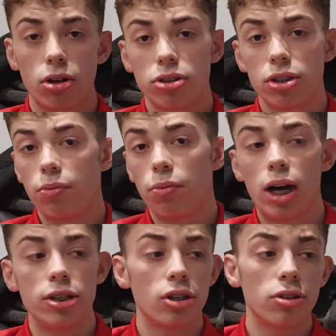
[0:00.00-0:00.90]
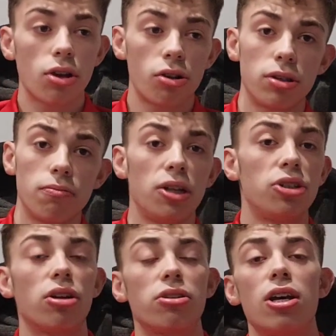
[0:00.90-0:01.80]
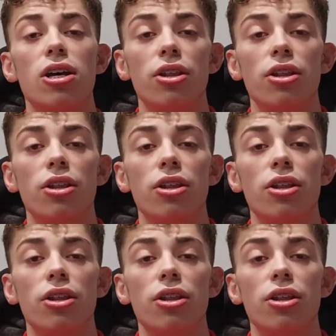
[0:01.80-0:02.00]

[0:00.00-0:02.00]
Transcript: constant wide shots, constant mid shots.